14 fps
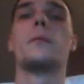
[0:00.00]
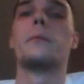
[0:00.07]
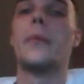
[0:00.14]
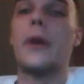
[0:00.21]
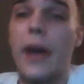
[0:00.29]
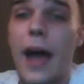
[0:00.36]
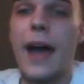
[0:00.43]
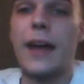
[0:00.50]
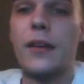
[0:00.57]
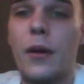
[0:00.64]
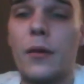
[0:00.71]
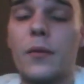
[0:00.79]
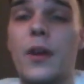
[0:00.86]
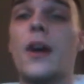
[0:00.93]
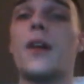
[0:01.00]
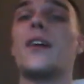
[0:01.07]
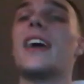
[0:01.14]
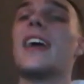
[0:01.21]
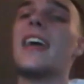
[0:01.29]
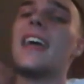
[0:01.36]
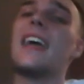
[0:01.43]
but I don't know.
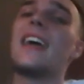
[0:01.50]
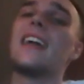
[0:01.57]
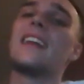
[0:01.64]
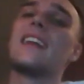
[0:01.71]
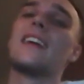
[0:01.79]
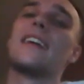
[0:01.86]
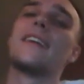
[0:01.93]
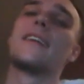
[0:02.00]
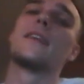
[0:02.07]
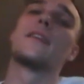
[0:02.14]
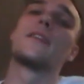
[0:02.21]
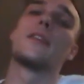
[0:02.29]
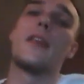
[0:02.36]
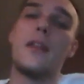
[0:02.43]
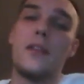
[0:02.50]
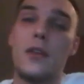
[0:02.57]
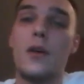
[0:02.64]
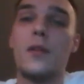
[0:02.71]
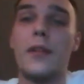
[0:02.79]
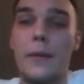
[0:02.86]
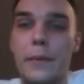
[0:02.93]
And
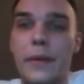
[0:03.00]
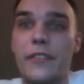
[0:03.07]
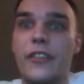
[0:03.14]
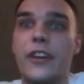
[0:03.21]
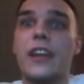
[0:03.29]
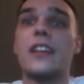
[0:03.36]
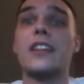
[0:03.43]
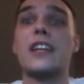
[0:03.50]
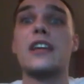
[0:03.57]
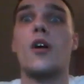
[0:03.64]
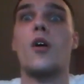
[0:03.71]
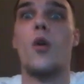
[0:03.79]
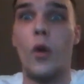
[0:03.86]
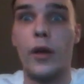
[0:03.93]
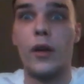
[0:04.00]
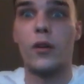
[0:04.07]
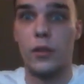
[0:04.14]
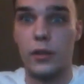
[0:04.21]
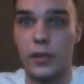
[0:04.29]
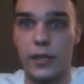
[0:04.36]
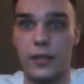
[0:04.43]
don't let me forget the
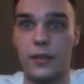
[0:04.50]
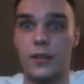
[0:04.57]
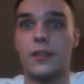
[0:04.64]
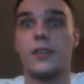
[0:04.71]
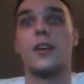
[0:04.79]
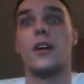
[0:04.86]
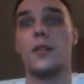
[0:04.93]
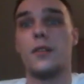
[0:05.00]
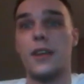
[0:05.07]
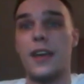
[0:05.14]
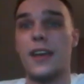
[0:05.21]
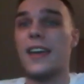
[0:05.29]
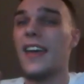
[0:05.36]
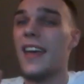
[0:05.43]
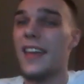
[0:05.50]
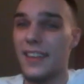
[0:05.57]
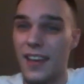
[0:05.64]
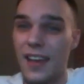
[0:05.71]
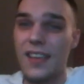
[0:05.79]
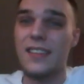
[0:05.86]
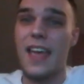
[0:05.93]
oil leak. Okay, it
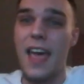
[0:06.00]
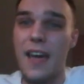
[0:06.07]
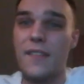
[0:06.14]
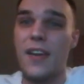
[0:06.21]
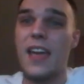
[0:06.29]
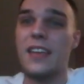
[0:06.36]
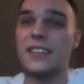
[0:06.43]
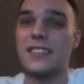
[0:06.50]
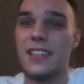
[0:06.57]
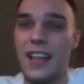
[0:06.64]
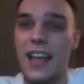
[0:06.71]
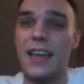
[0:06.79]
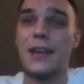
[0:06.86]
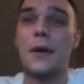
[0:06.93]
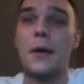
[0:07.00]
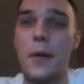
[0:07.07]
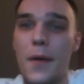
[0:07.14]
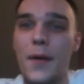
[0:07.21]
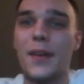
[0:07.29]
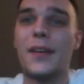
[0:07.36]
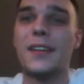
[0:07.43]
does have a slight
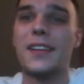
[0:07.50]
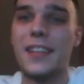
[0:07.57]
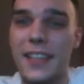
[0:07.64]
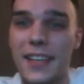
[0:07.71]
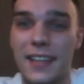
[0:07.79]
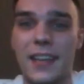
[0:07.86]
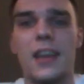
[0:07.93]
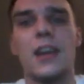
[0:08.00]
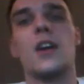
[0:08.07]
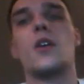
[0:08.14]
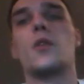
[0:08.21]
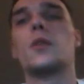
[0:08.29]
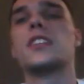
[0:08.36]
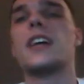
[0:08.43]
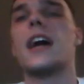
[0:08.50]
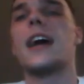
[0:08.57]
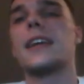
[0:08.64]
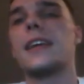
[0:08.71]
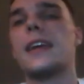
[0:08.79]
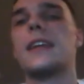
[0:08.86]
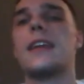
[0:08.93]
oil leak, which I
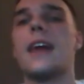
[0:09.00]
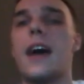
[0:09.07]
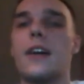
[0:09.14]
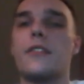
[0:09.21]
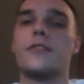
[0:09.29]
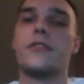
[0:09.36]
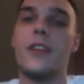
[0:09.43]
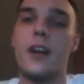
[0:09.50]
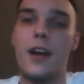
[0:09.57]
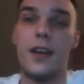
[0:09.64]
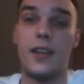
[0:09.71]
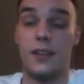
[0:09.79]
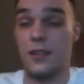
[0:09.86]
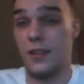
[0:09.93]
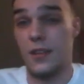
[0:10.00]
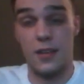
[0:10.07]
cannot find.